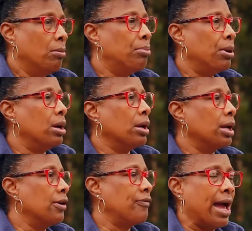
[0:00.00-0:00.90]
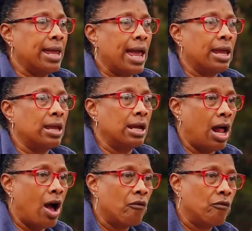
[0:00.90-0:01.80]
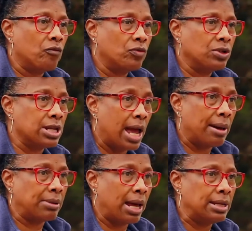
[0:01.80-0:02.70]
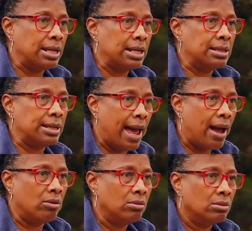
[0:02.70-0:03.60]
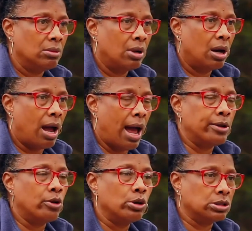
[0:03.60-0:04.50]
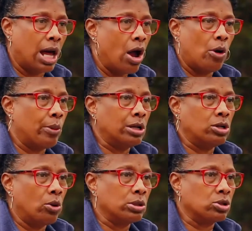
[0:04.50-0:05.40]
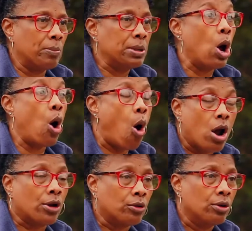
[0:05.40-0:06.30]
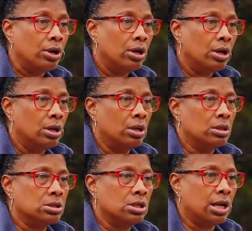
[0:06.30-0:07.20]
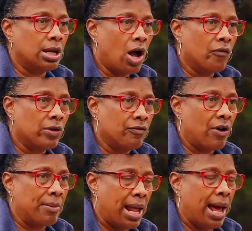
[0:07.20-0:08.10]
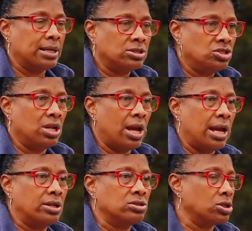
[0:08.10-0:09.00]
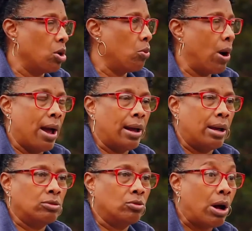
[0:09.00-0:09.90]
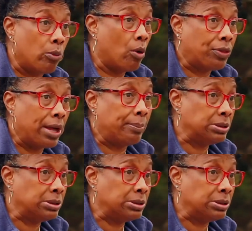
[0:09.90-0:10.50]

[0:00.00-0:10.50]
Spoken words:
But if I can't get off the times I need now, I already know it's going to be harder to get off if I'm an ISG agent. So why do I want that